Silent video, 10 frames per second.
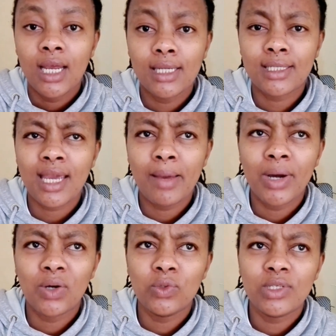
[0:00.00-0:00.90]
It
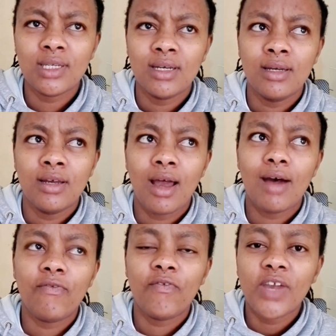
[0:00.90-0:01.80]
came out
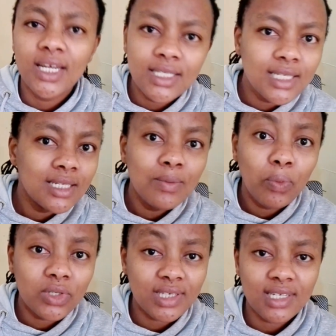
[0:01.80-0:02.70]
a faint
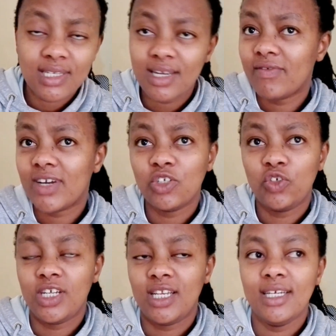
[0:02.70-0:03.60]
positive
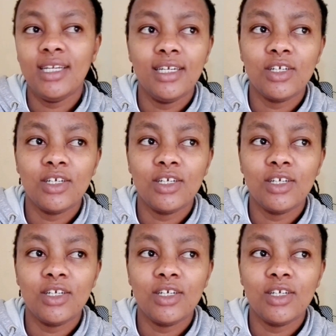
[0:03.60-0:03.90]
actually.